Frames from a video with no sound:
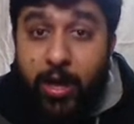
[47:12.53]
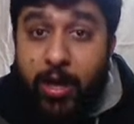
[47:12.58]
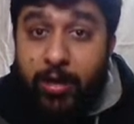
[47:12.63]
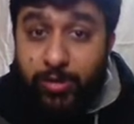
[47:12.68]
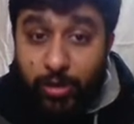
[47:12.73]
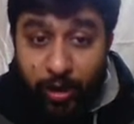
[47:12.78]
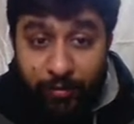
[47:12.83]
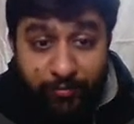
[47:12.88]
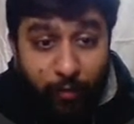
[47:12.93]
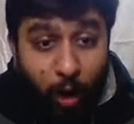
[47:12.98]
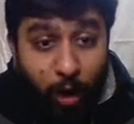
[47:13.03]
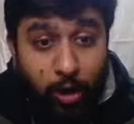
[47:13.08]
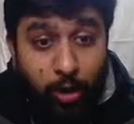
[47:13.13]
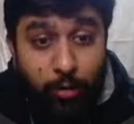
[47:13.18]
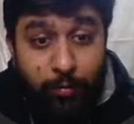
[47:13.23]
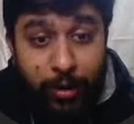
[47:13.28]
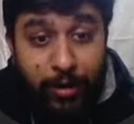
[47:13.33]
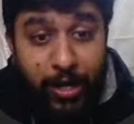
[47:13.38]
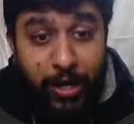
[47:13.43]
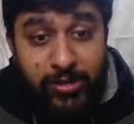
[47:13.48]
So if
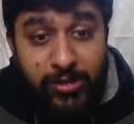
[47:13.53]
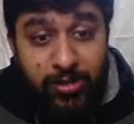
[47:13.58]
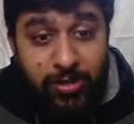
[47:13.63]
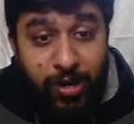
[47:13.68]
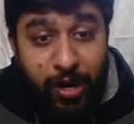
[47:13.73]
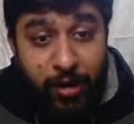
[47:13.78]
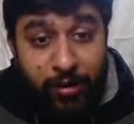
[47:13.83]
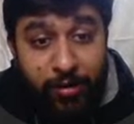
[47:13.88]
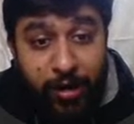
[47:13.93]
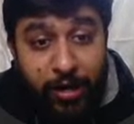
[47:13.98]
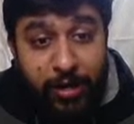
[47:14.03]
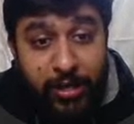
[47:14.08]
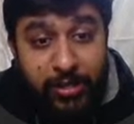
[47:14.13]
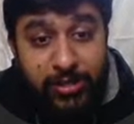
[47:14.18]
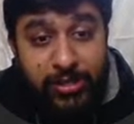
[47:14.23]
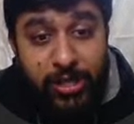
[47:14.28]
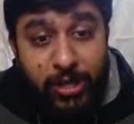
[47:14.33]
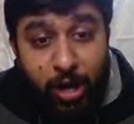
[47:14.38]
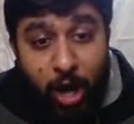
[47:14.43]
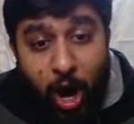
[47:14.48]
volumetric strain rate is
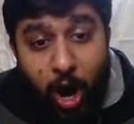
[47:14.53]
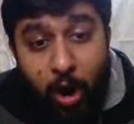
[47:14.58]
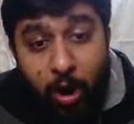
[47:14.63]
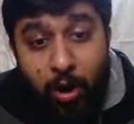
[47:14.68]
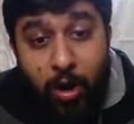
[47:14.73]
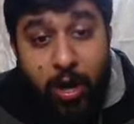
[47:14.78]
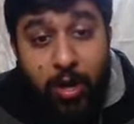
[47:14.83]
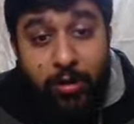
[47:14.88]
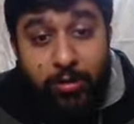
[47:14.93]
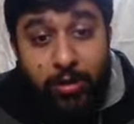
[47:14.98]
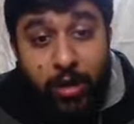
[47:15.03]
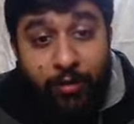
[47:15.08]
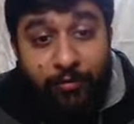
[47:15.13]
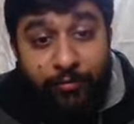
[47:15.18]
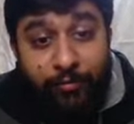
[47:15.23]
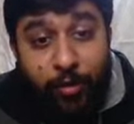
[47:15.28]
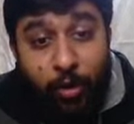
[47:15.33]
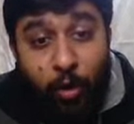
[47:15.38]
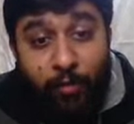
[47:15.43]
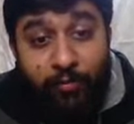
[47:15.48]
0, the
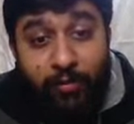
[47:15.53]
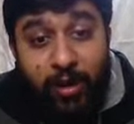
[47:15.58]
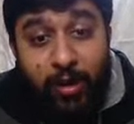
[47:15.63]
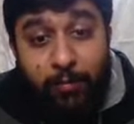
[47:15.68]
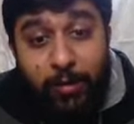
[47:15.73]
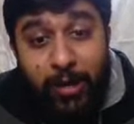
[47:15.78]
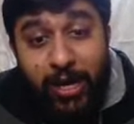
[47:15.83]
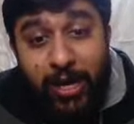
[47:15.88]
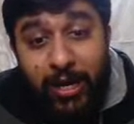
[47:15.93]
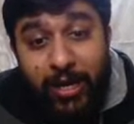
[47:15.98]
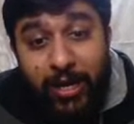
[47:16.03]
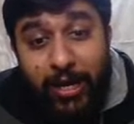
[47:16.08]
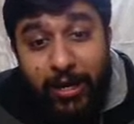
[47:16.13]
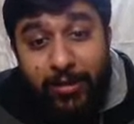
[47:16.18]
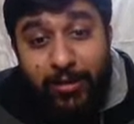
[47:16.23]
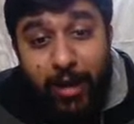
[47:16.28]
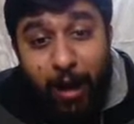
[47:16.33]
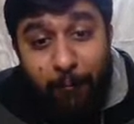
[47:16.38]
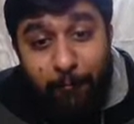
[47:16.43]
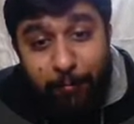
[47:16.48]
flow will be
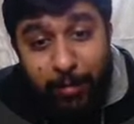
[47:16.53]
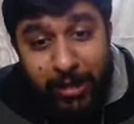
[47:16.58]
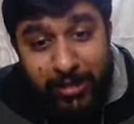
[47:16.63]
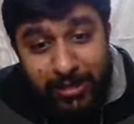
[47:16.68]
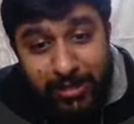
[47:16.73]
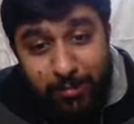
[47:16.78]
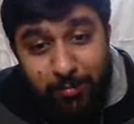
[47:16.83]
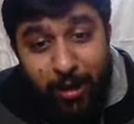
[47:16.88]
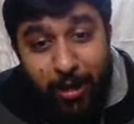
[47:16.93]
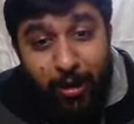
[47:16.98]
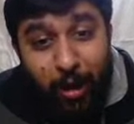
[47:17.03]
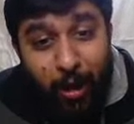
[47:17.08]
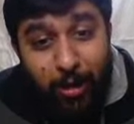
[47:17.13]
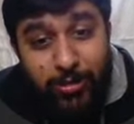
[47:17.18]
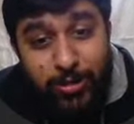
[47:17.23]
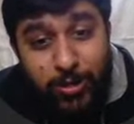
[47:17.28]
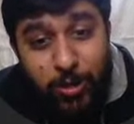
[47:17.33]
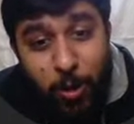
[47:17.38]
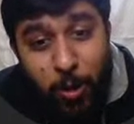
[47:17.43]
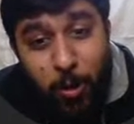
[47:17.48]
incompressible
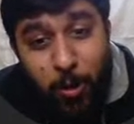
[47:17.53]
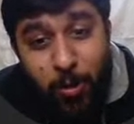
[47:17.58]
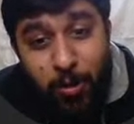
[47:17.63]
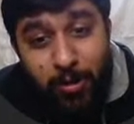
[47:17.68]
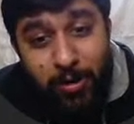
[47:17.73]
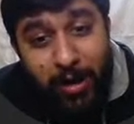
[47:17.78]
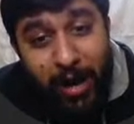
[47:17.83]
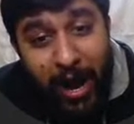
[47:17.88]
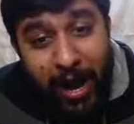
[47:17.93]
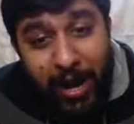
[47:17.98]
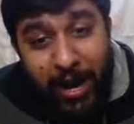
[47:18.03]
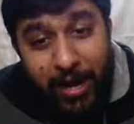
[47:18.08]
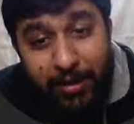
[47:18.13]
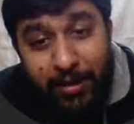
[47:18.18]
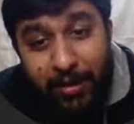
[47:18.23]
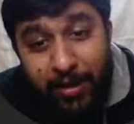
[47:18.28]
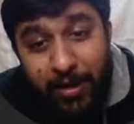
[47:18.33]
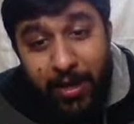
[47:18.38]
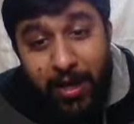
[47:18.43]
also, right?